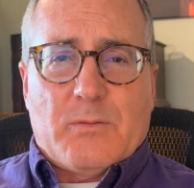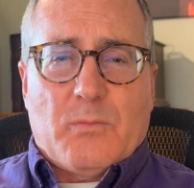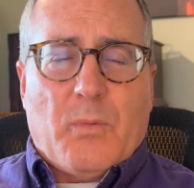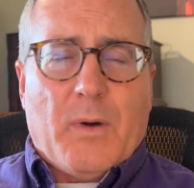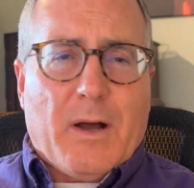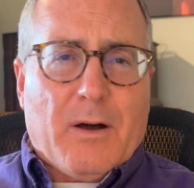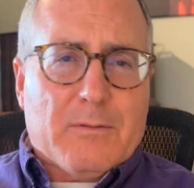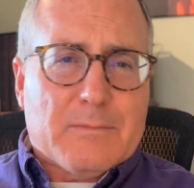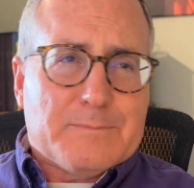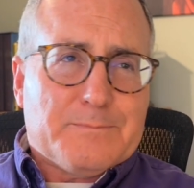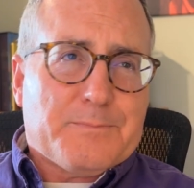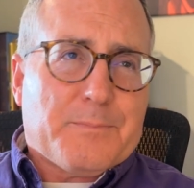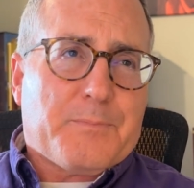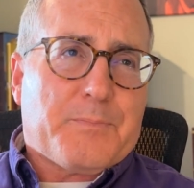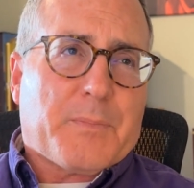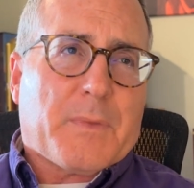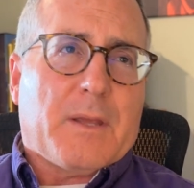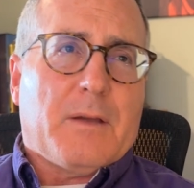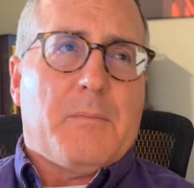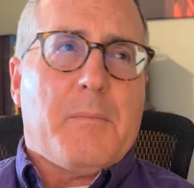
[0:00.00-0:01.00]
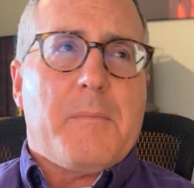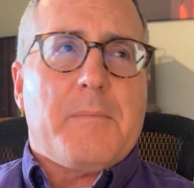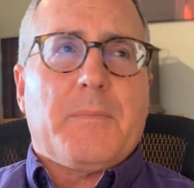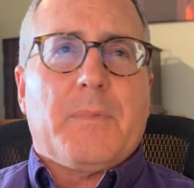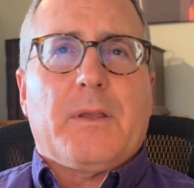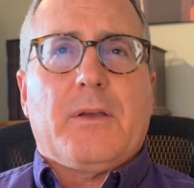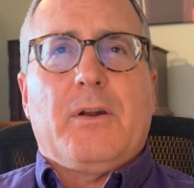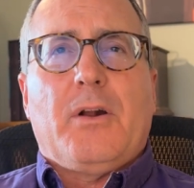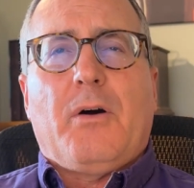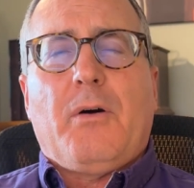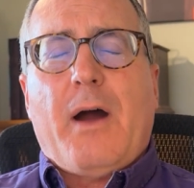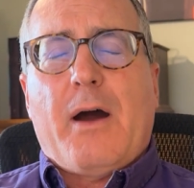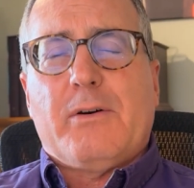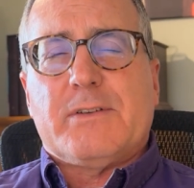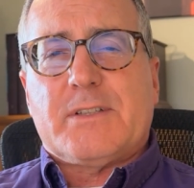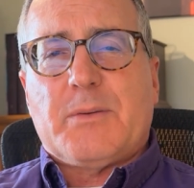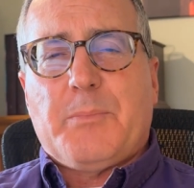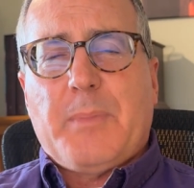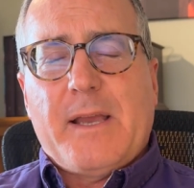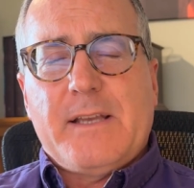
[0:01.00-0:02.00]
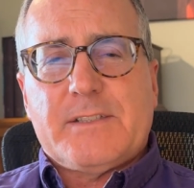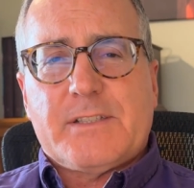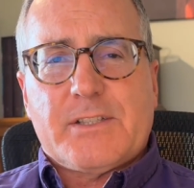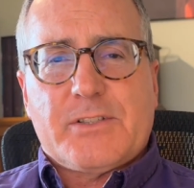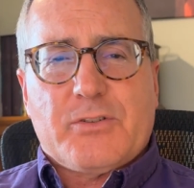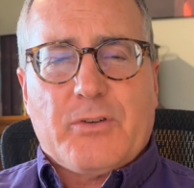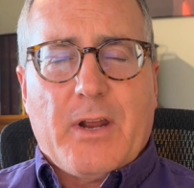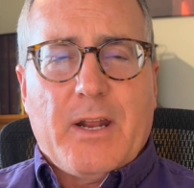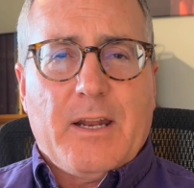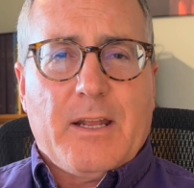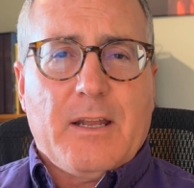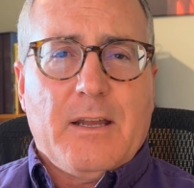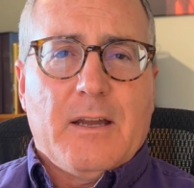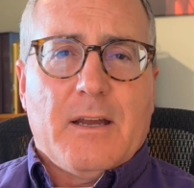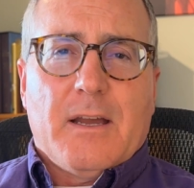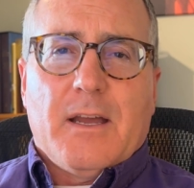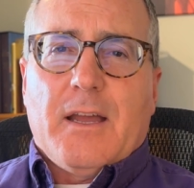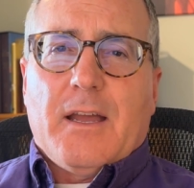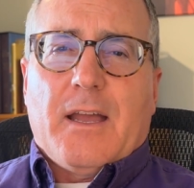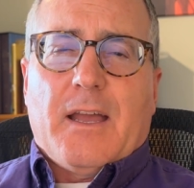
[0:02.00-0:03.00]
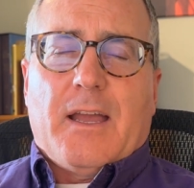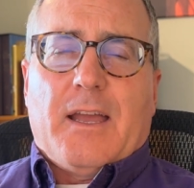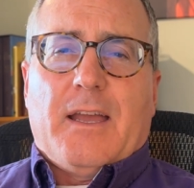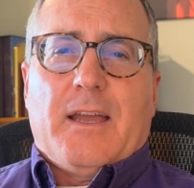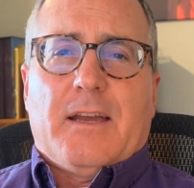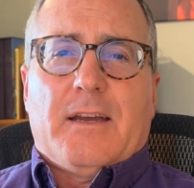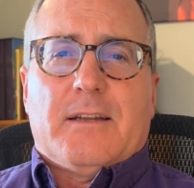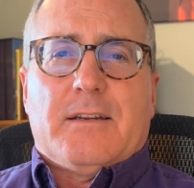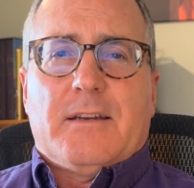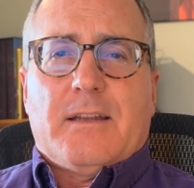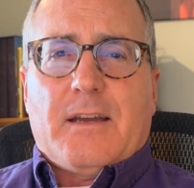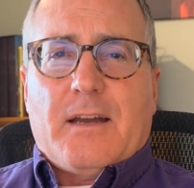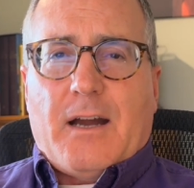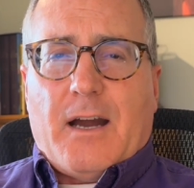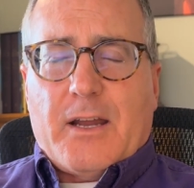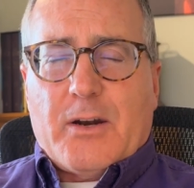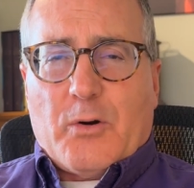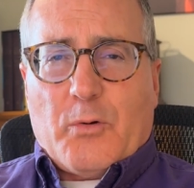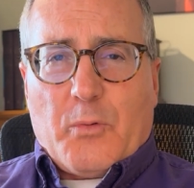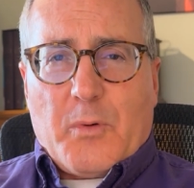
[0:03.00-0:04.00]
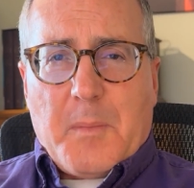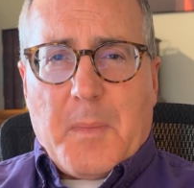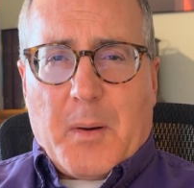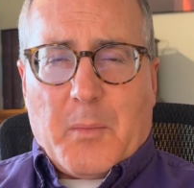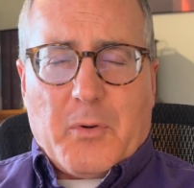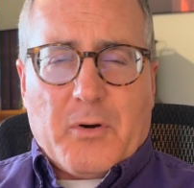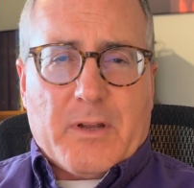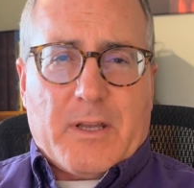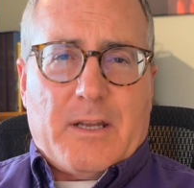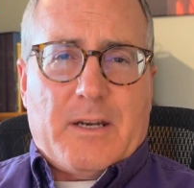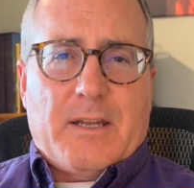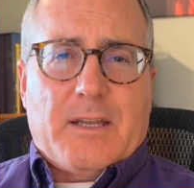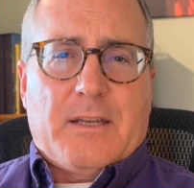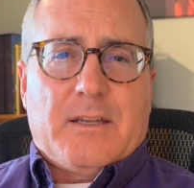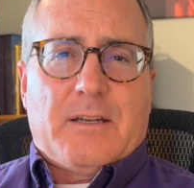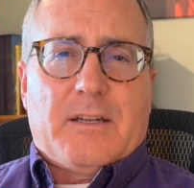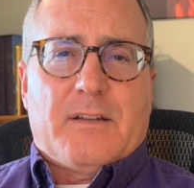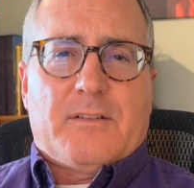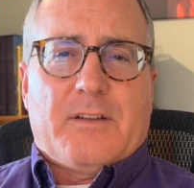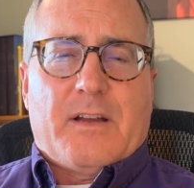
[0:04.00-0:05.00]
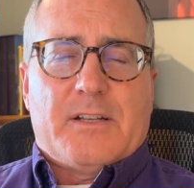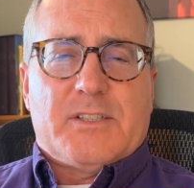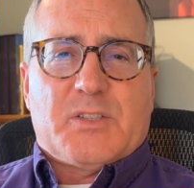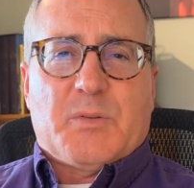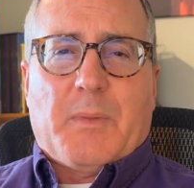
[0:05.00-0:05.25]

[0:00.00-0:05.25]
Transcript: Well, I was at basic training, and I don't remember getting any attention.